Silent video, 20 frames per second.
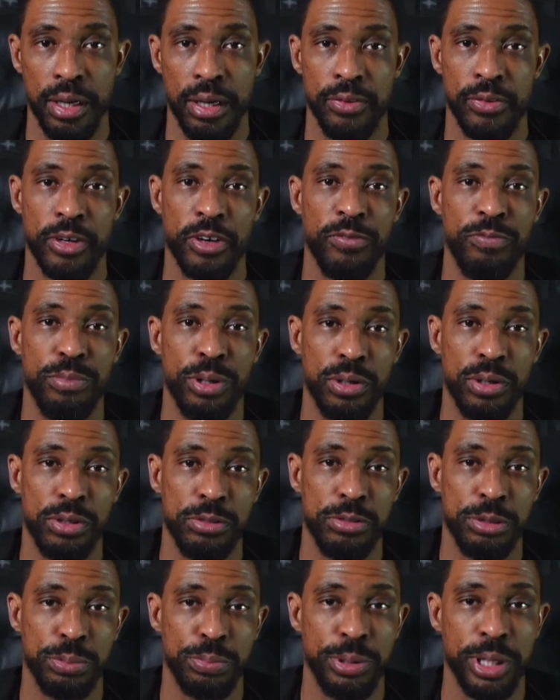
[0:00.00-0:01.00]
There are
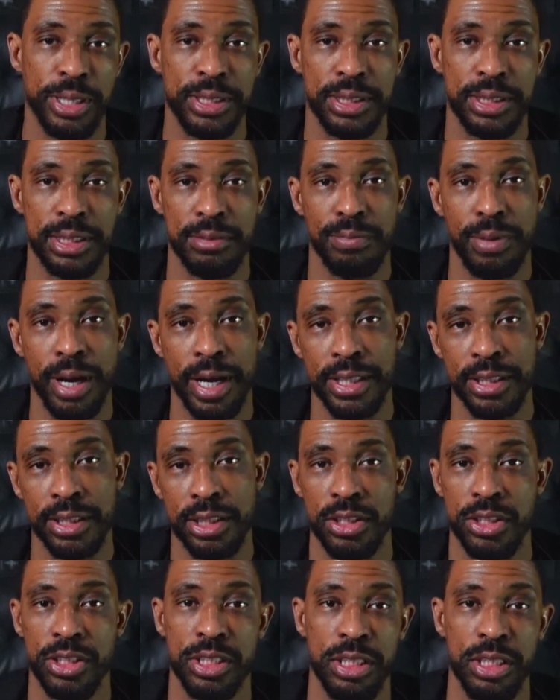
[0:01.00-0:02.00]
both pluses and
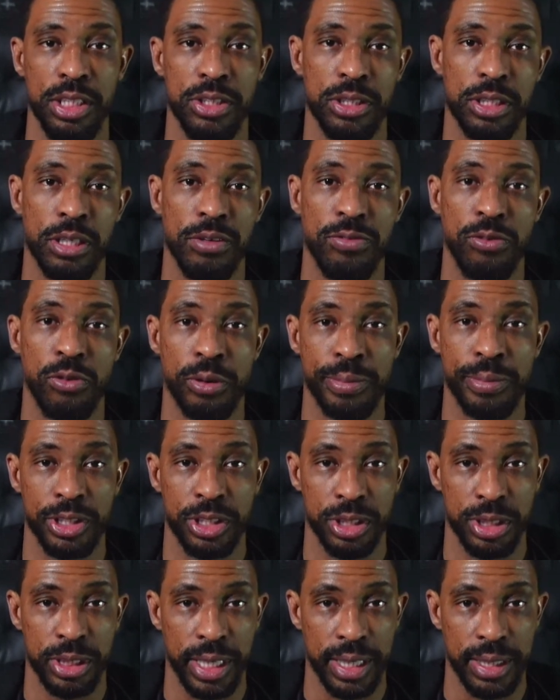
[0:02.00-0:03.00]
minuses to each of the
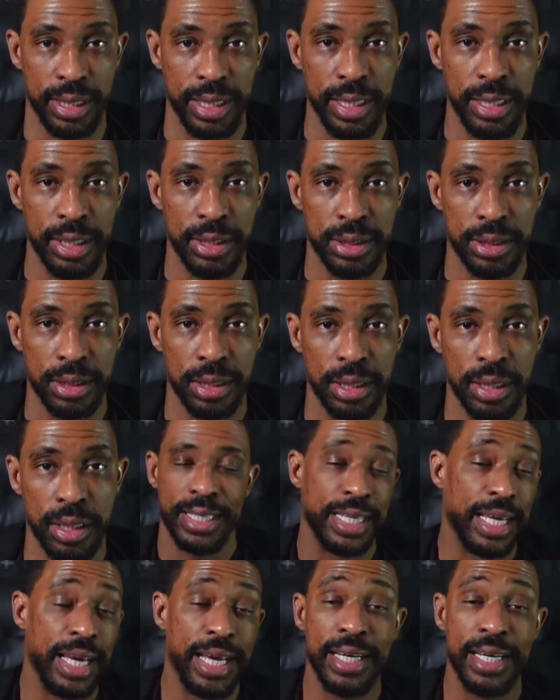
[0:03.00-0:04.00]
aforementioned techniques.
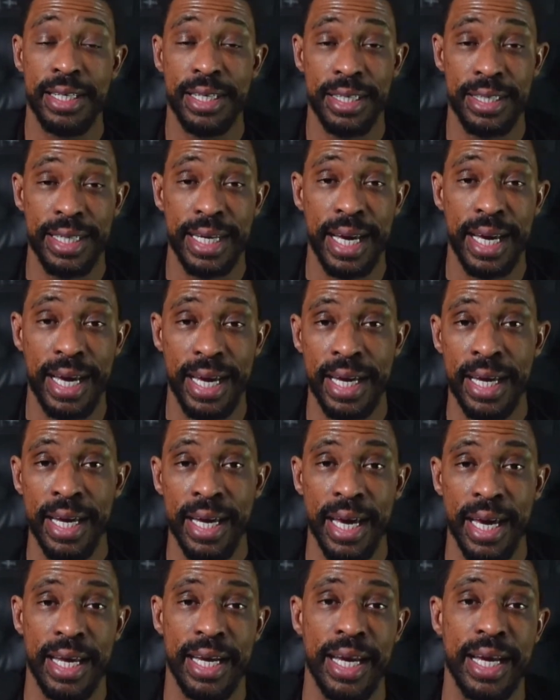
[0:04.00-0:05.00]
At the end of the day,
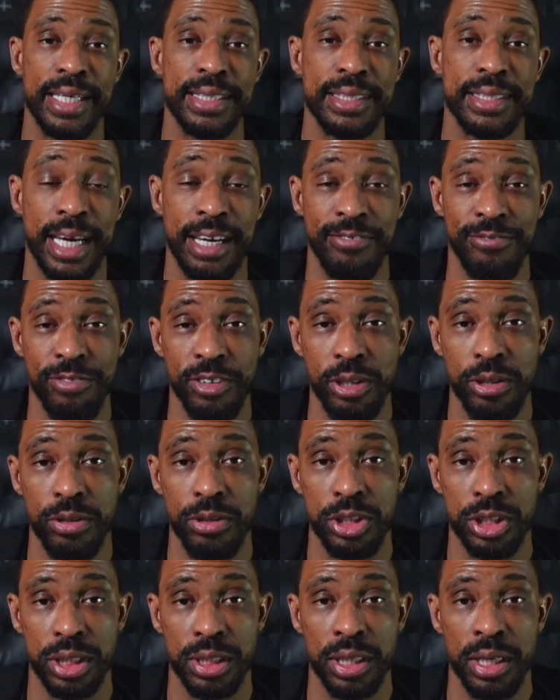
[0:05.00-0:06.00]
an SI
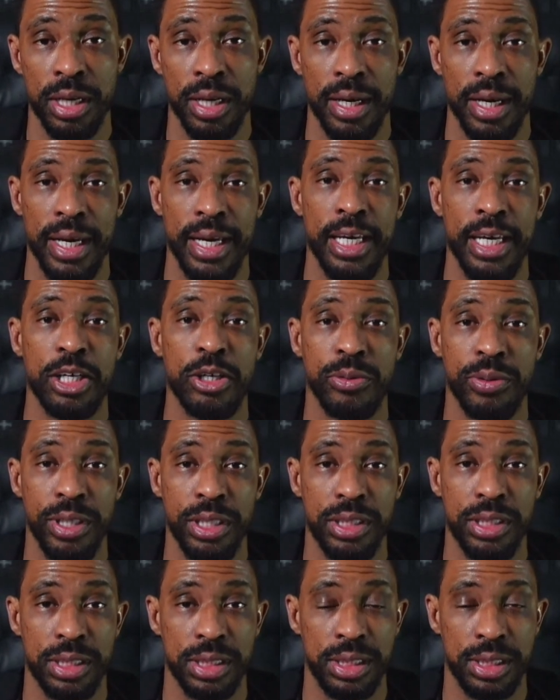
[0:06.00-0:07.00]
fusion
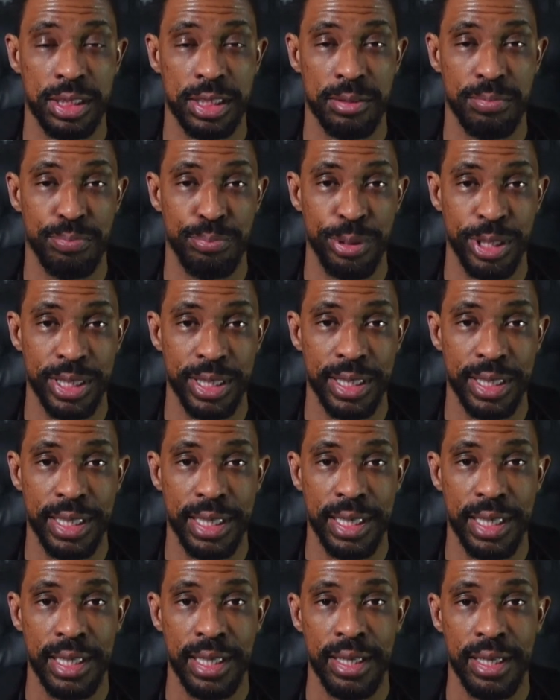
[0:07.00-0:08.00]
increases
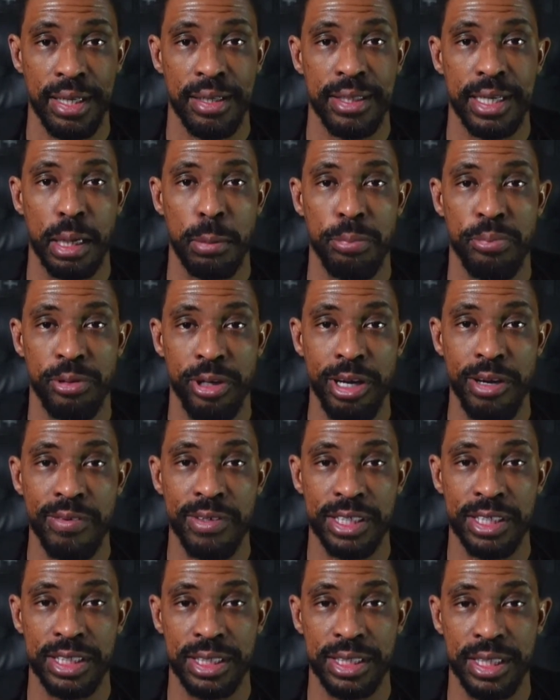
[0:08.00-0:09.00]
stability that
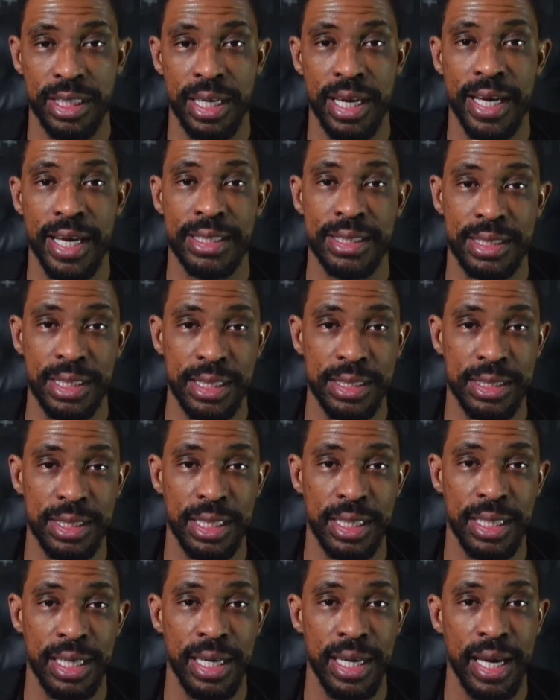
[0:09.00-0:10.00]
previously
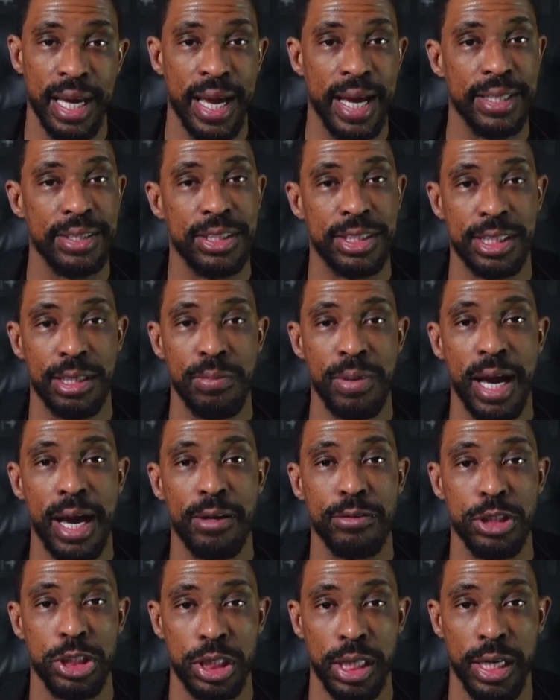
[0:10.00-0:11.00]
existed and
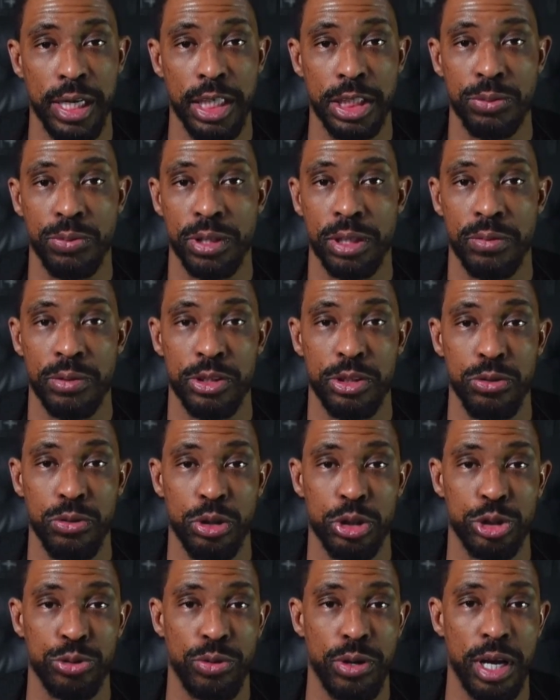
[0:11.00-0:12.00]
somehow changed, whether it was due
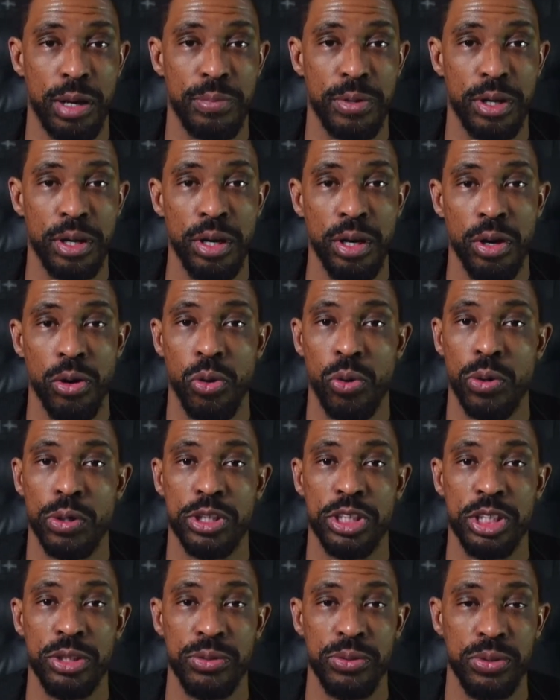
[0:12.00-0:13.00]
to trauma or
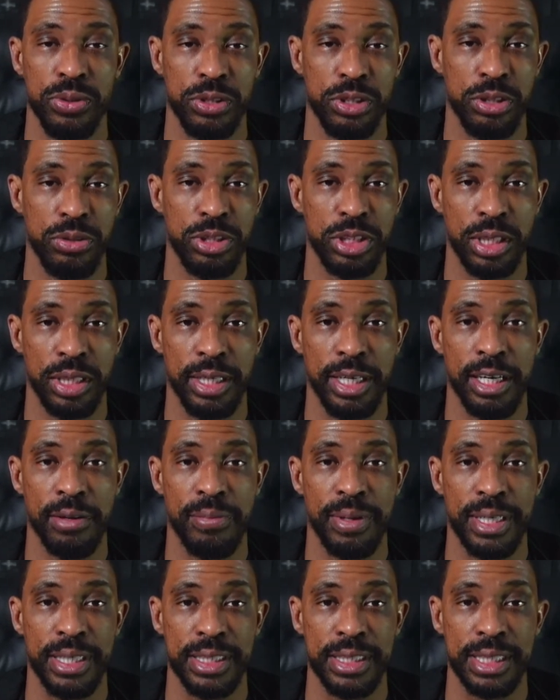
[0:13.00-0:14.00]
due, due to
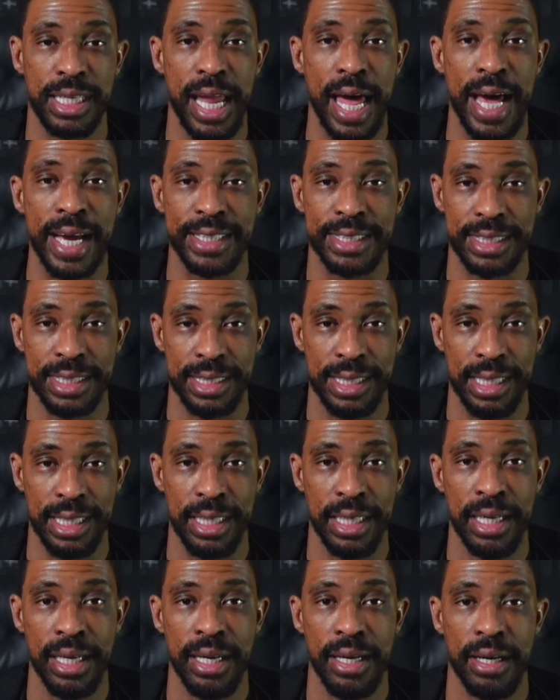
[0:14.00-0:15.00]
ligamentous
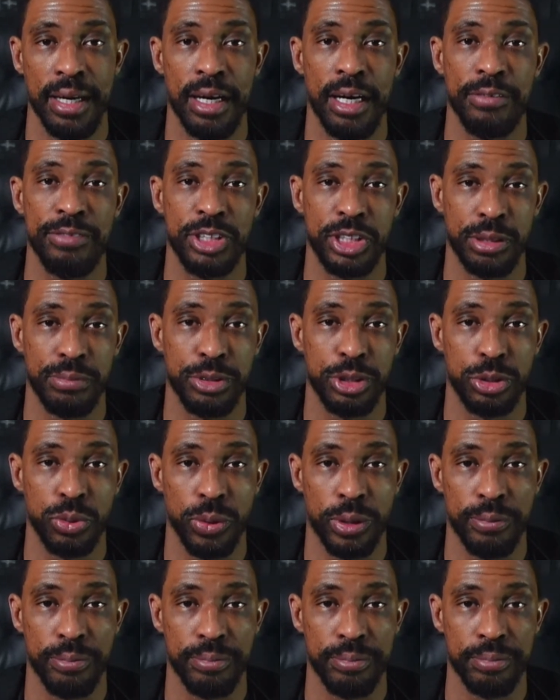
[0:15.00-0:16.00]
laxity of some sort.